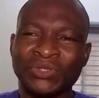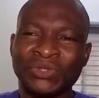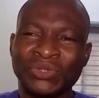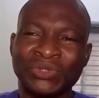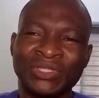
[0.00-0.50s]

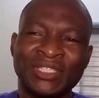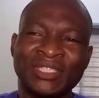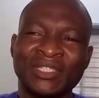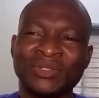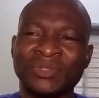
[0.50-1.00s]
to
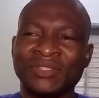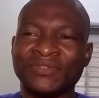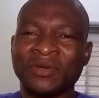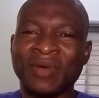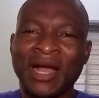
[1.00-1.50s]
distinguish
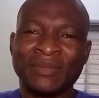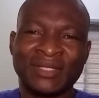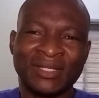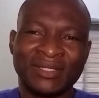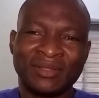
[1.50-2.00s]
from
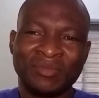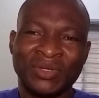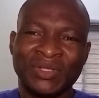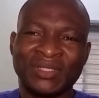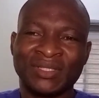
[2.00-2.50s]
abscess,
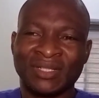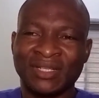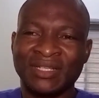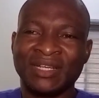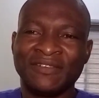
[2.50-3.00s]
but the
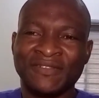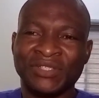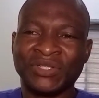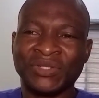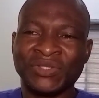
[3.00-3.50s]
clinical
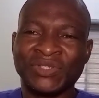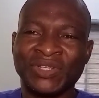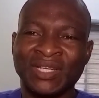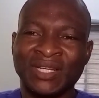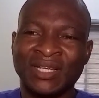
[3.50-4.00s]
features